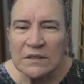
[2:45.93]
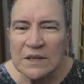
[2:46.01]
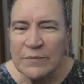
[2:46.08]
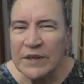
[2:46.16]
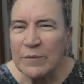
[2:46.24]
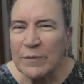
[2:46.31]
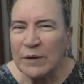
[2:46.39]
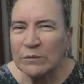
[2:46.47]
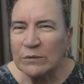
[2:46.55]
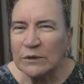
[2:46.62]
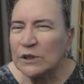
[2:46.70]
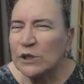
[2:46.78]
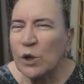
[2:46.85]
something
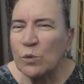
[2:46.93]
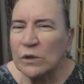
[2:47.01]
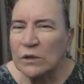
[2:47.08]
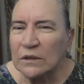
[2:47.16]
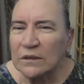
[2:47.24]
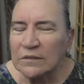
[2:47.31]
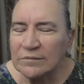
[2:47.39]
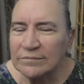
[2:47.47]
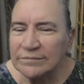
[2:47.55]
about local.